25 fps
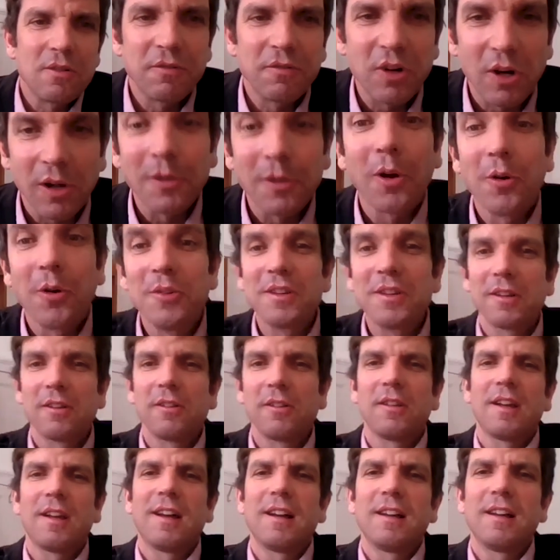sort of
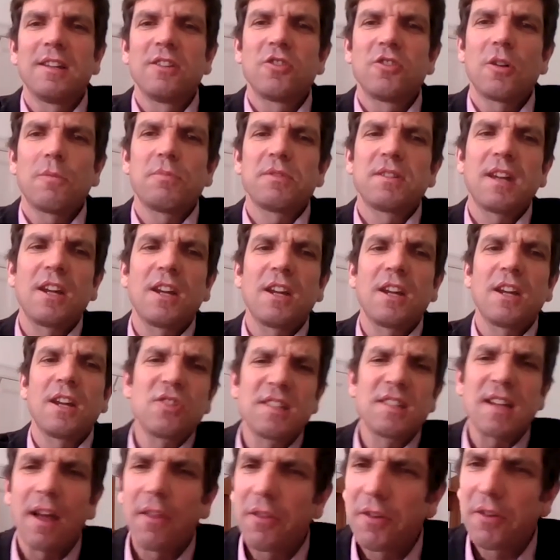colonial uh,
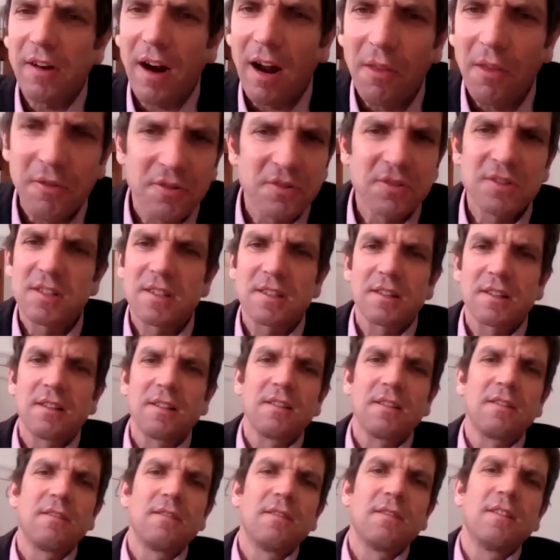interpretations. Other others
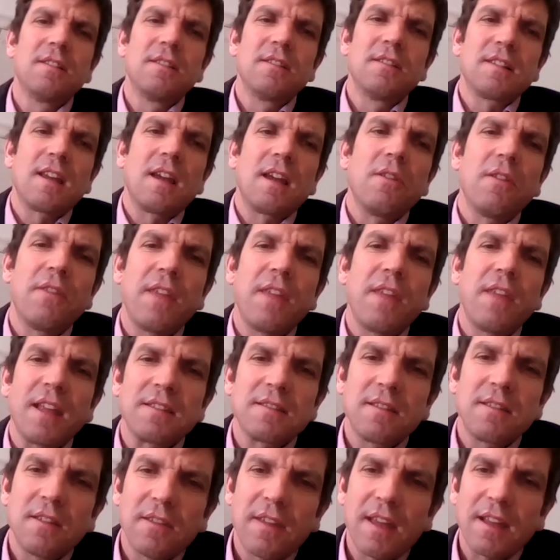uh, say that,
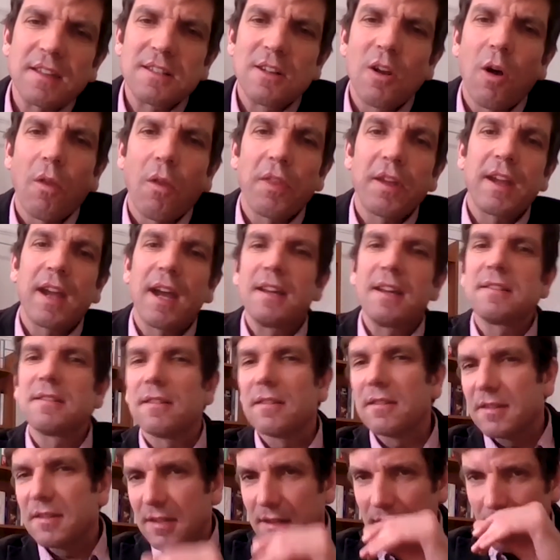that, that that's not the
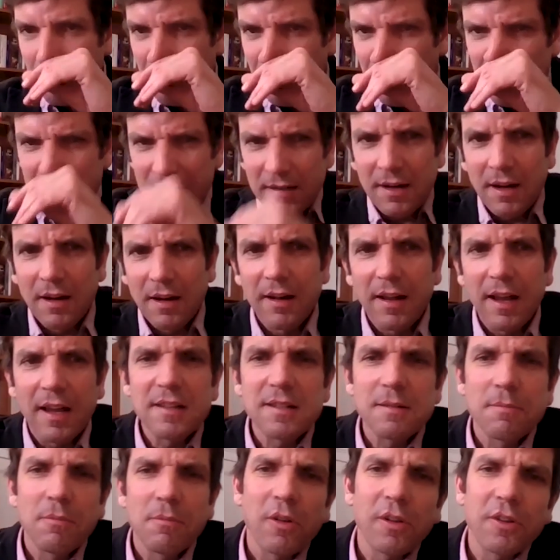case; that there's a different uh,
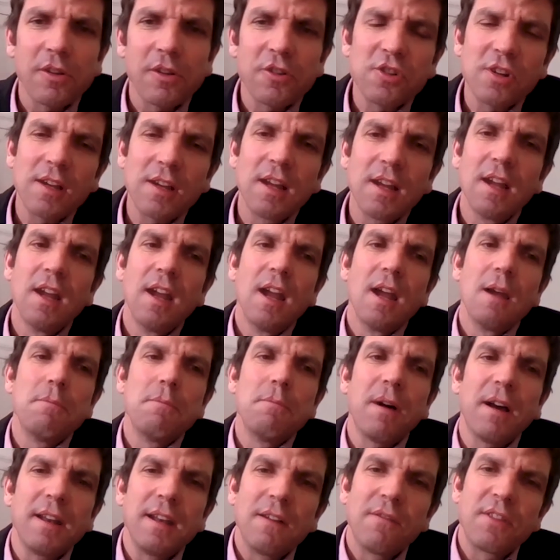etymology.
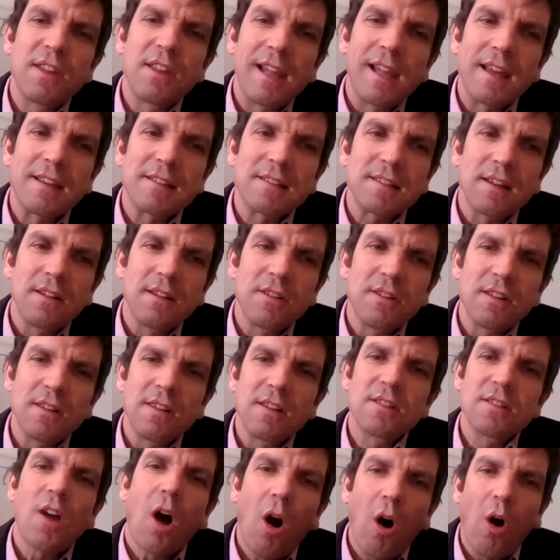But nevertheless, th-
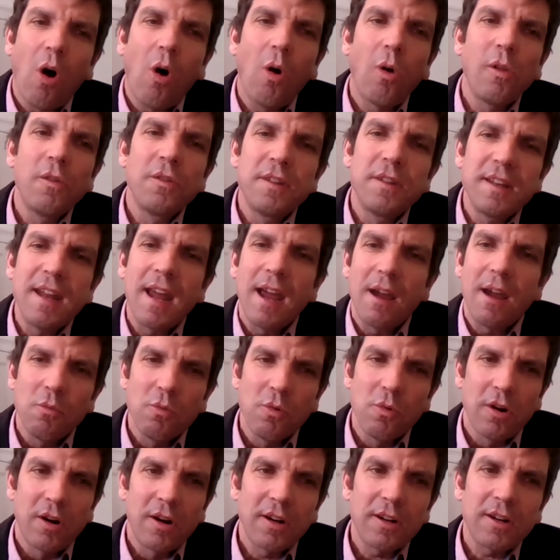there's a whole
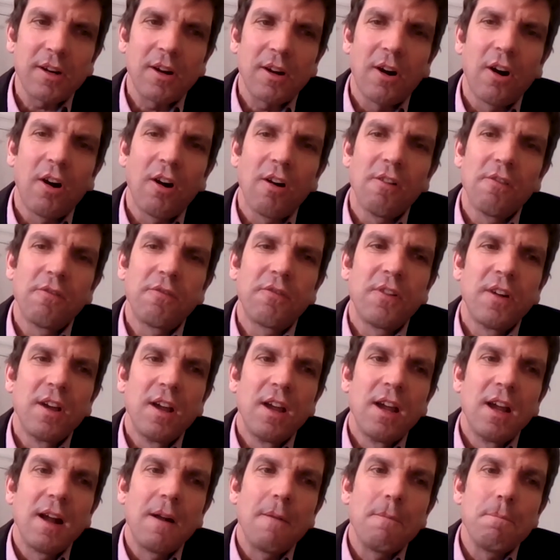network of
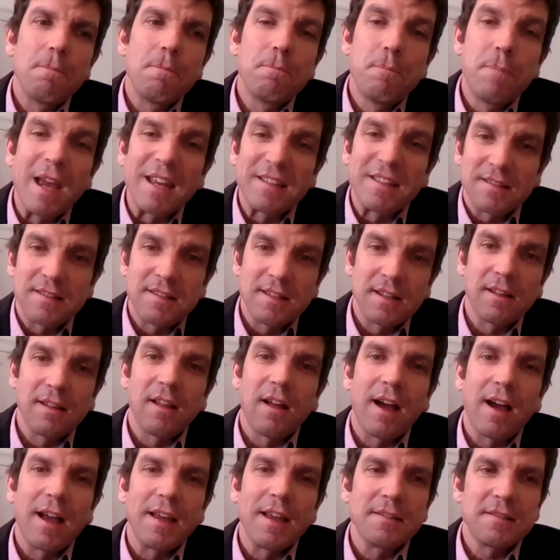
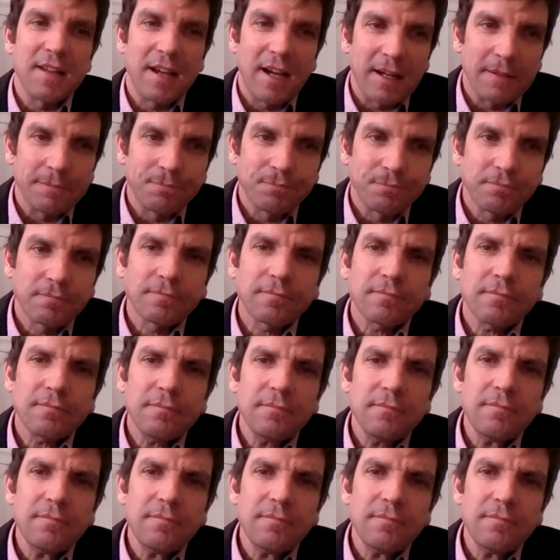bestializing